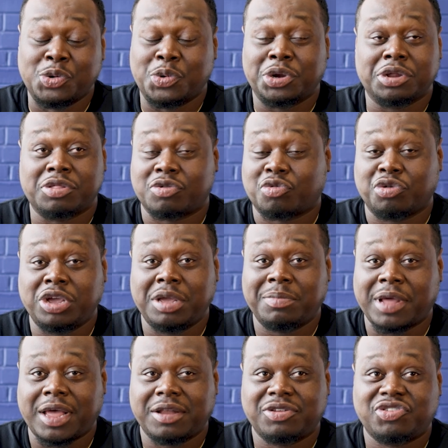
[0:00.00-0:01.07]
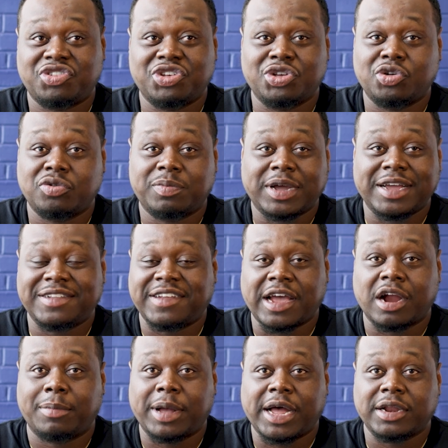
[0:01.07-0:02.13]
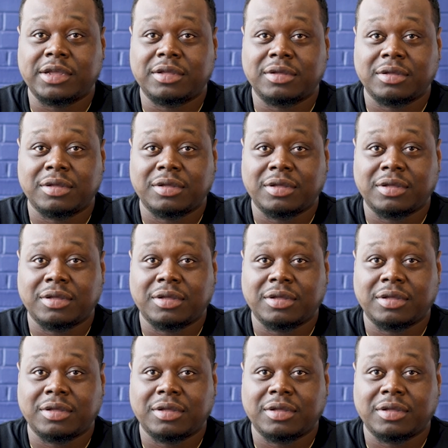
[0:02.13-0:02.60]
with a scream that chilled my entire body